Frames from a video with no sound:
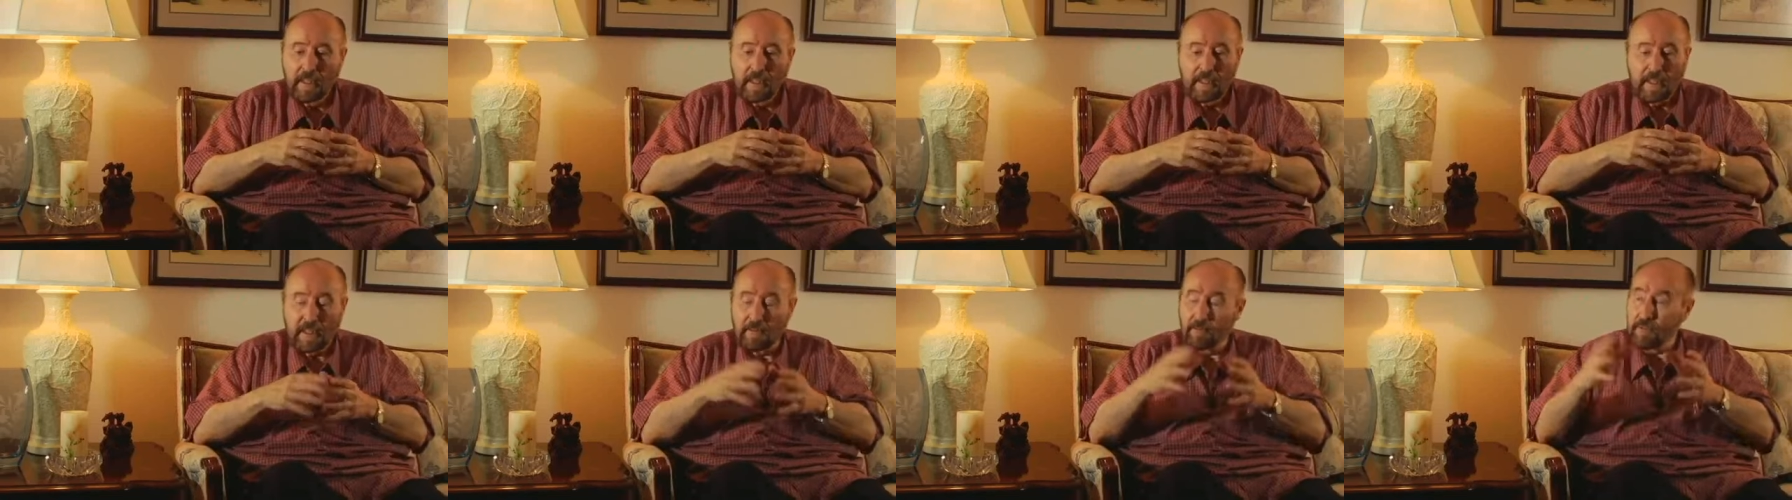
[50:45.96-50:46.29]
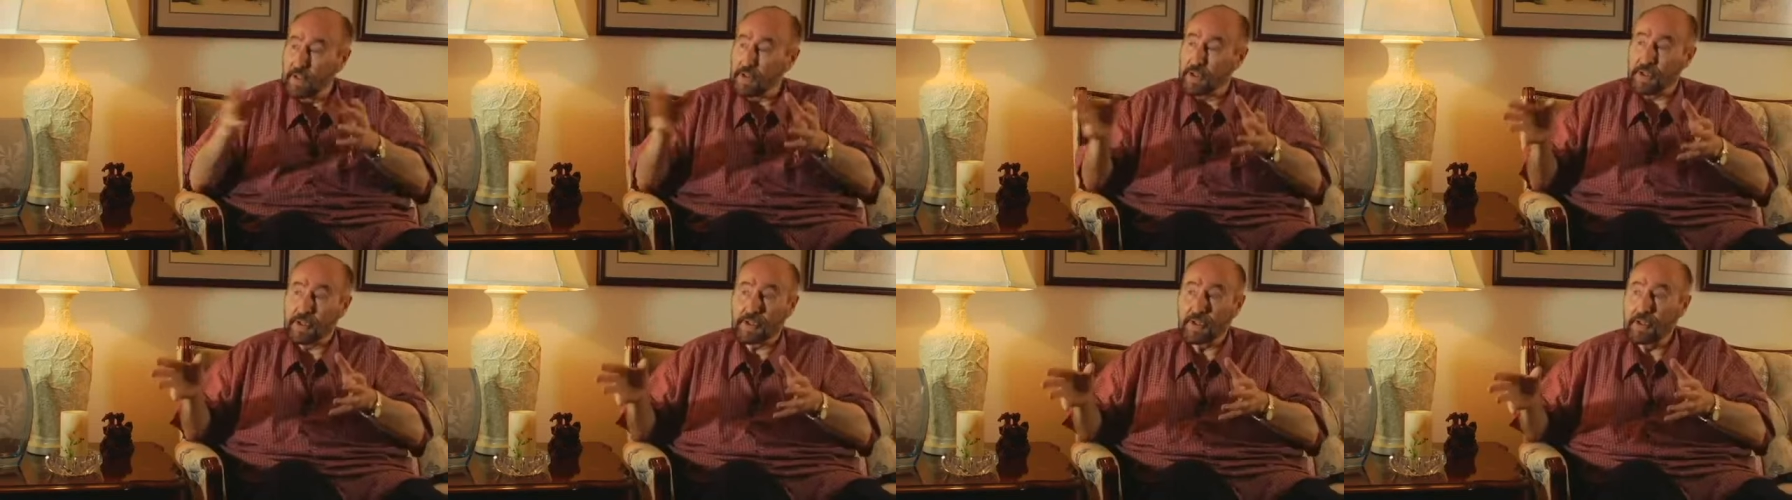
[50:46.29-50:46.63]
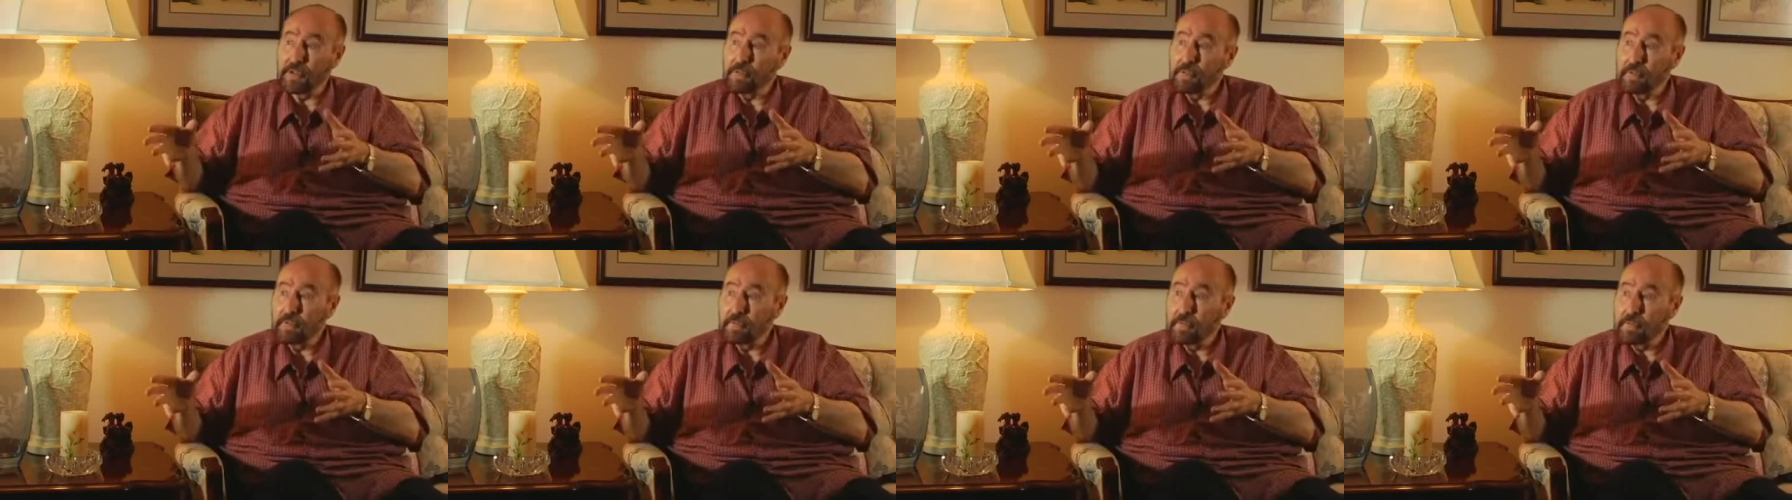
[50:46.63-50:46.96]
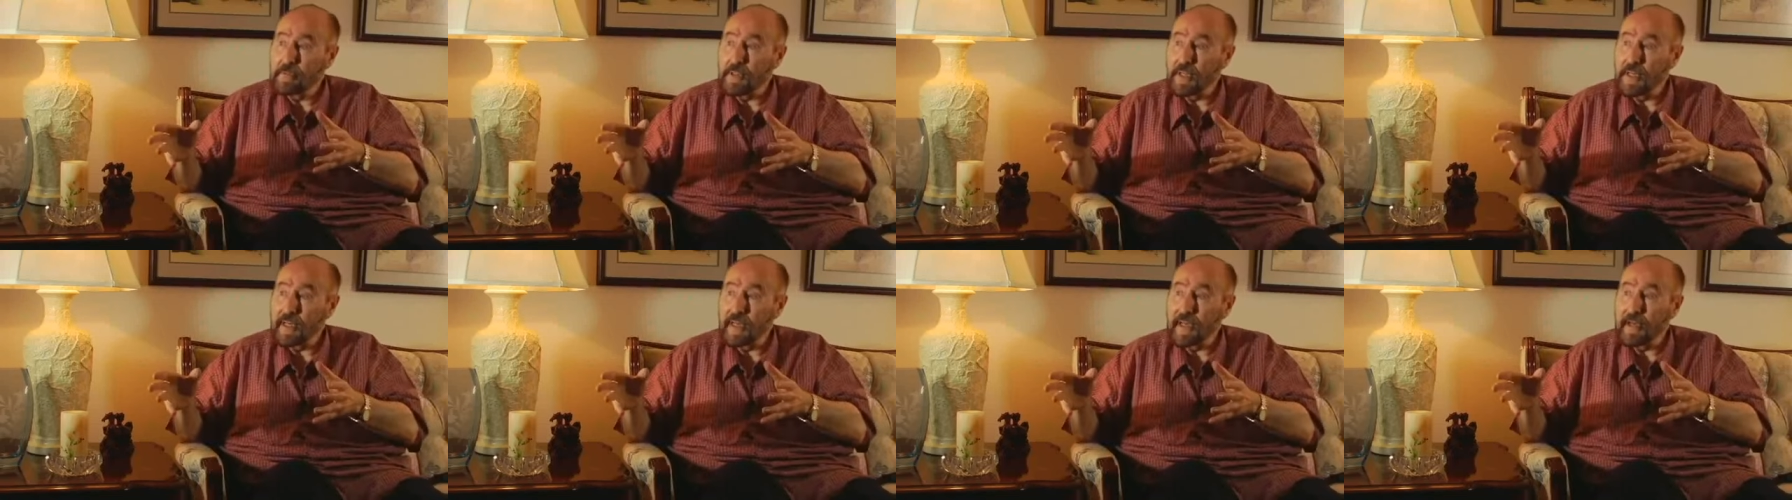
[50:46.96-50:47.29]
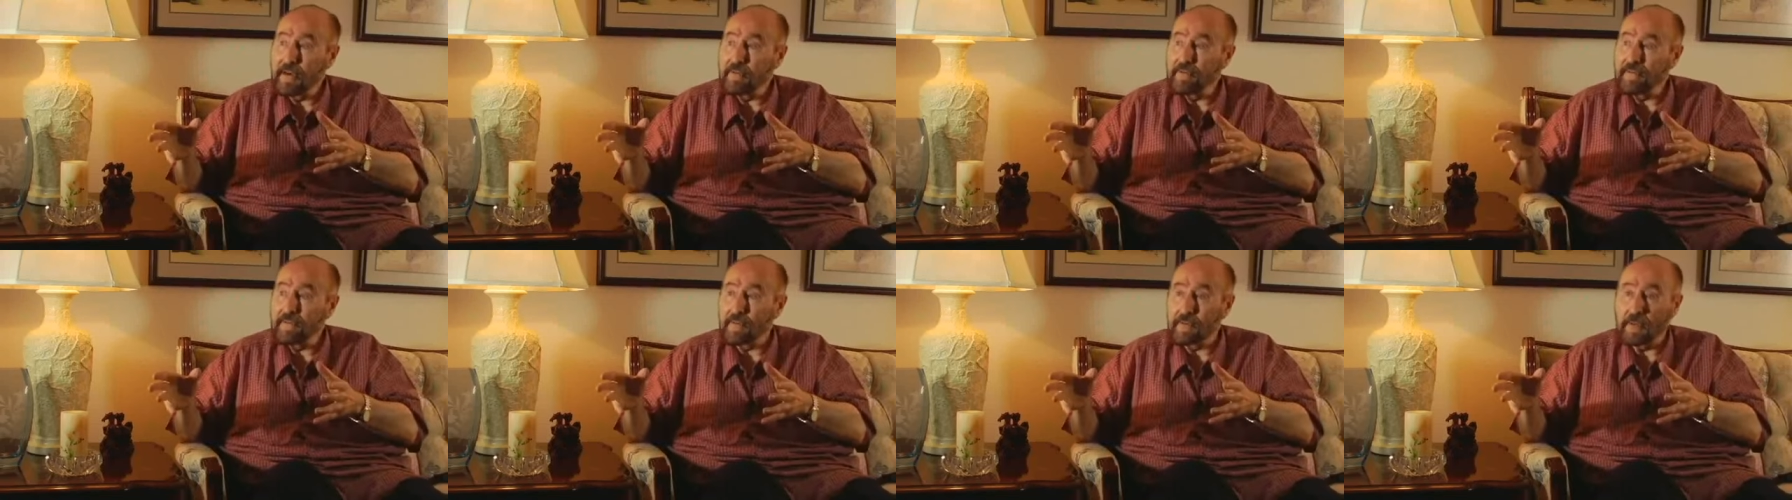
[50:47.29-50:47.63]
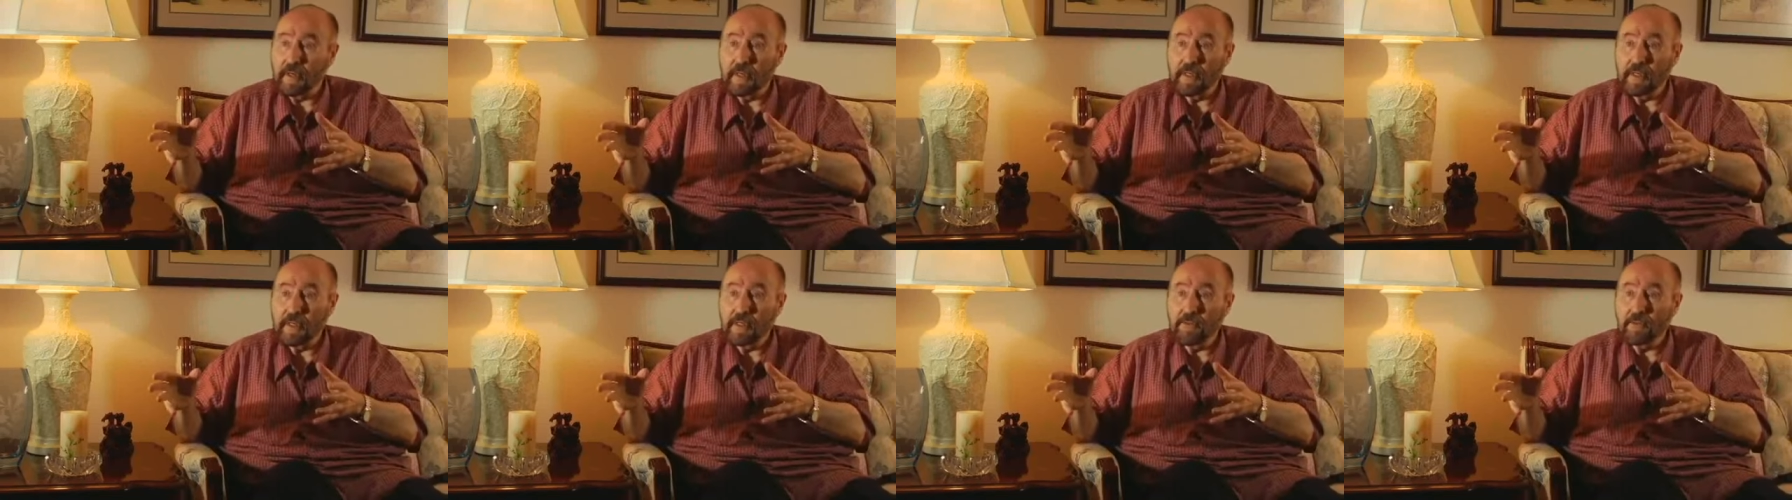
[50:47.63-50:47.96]
We just don't allow for
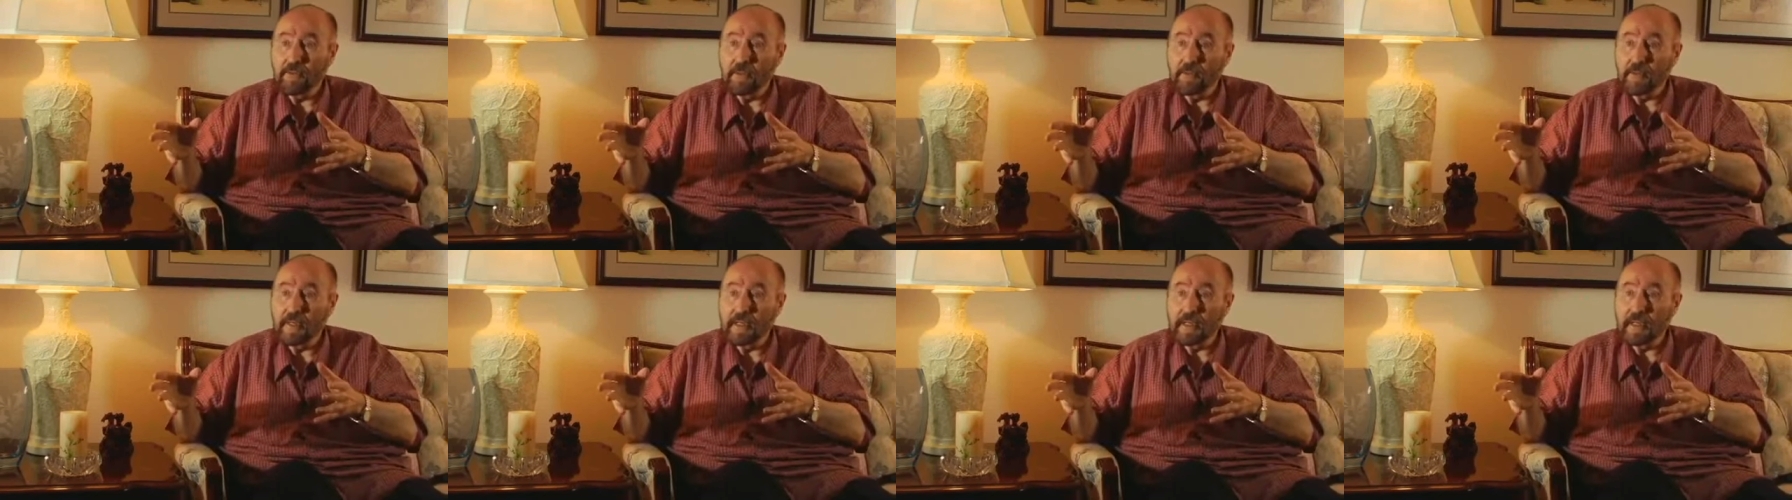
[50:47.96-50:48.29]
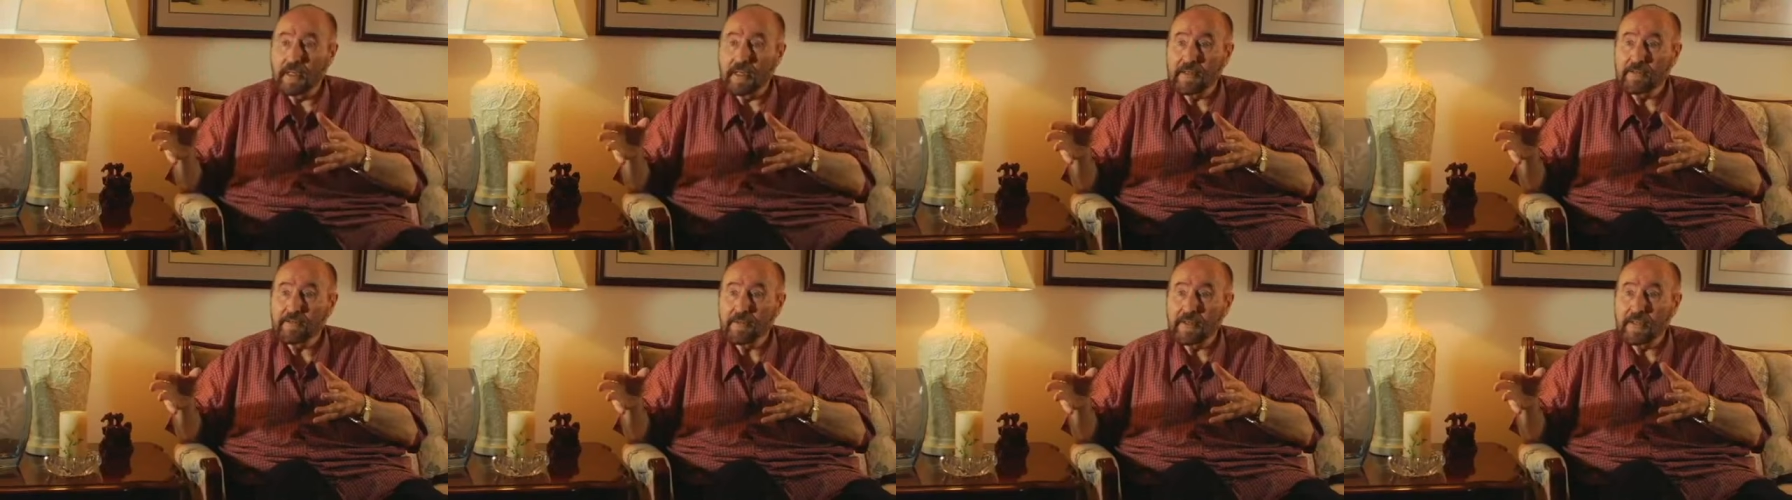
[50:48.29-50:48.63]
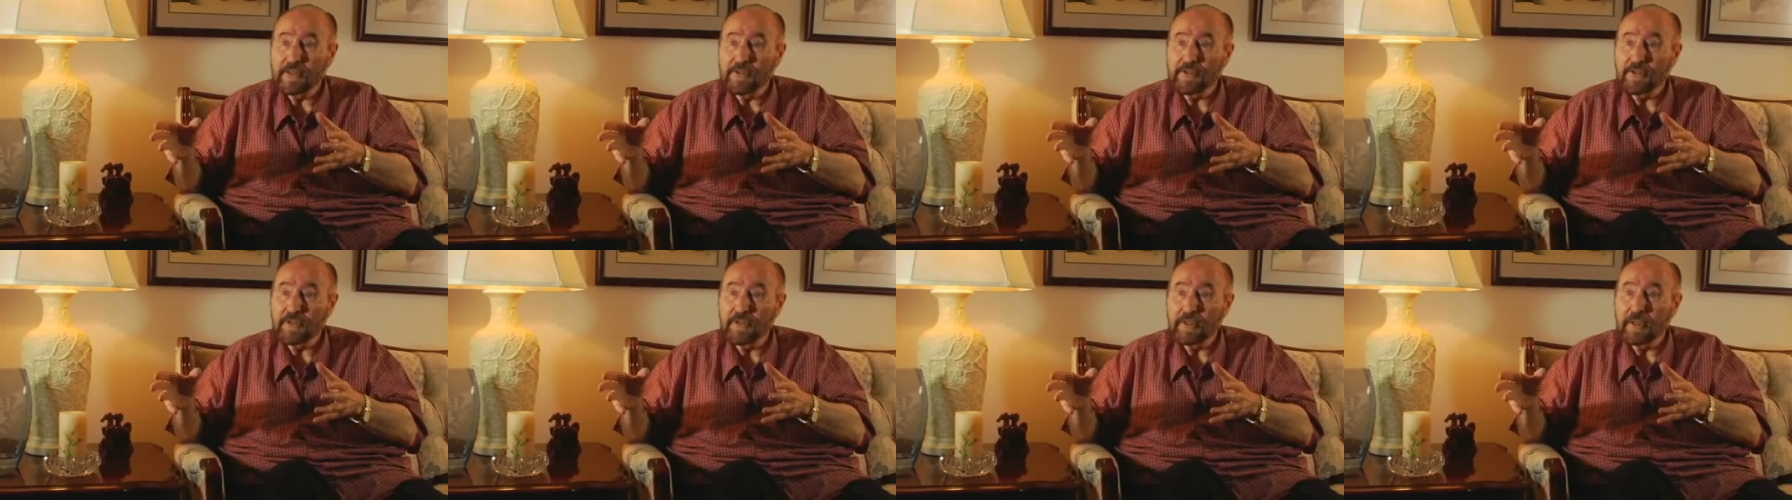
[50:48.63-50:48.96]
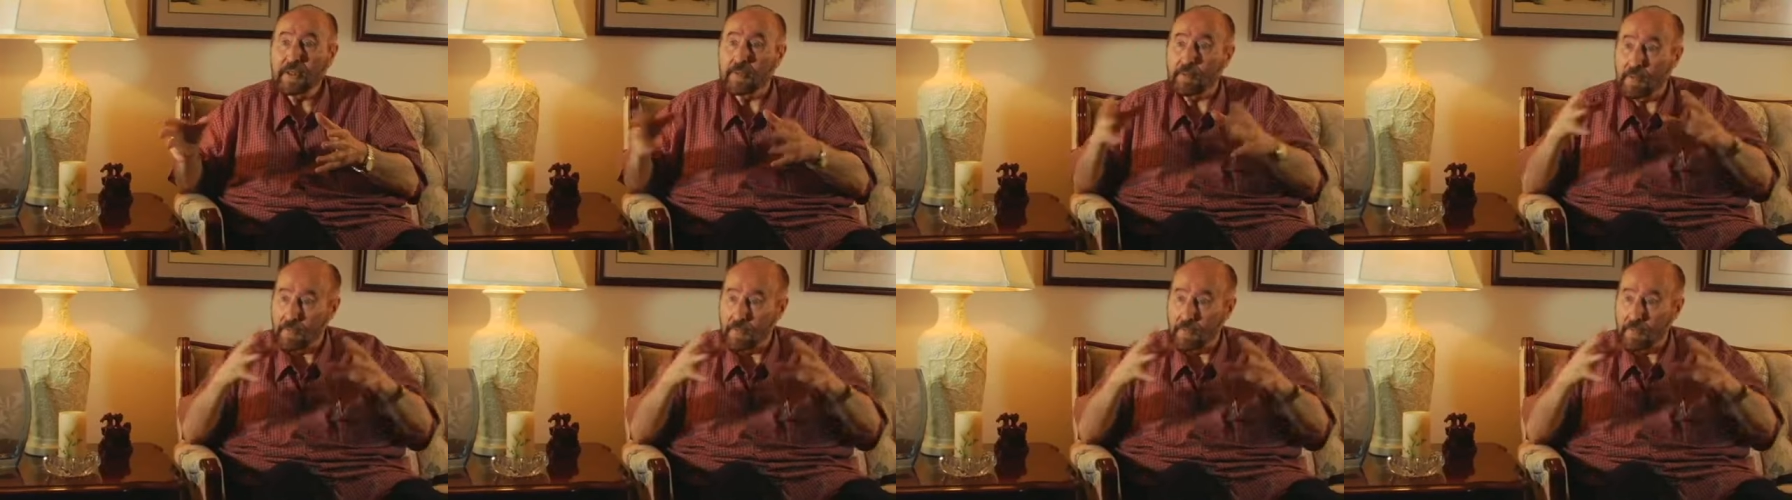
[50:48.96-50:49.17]
it in normal electrical engineering.